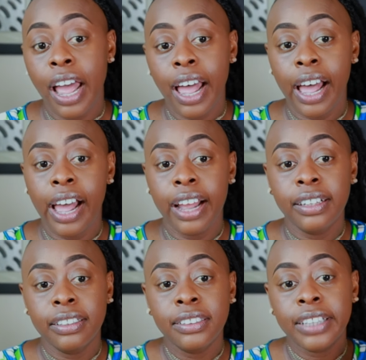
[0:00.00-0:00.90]

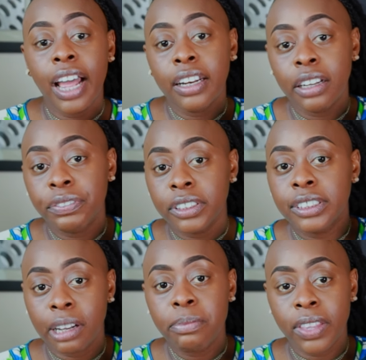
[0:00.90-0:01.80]
And standing for
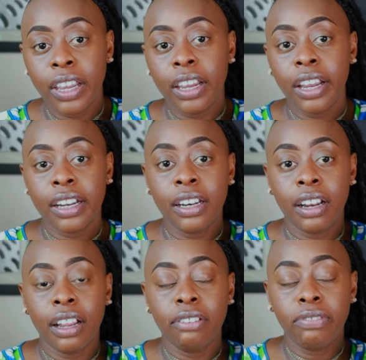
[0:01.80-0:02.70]
something
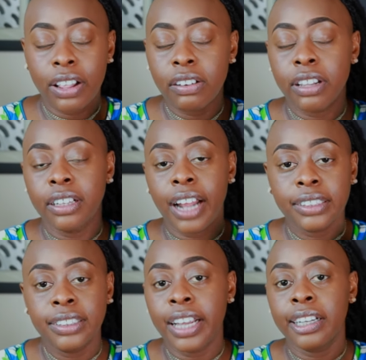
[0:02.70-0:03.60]
and rather than
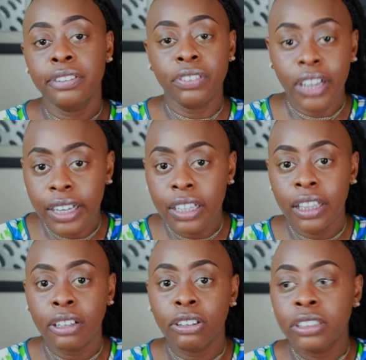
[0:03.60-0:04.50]
not standing for
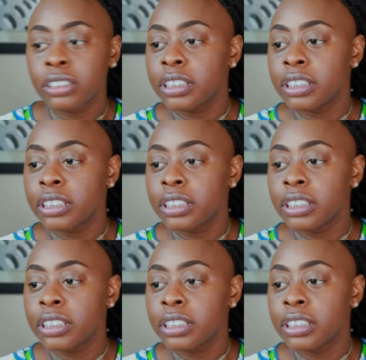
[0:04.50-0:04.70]
anything or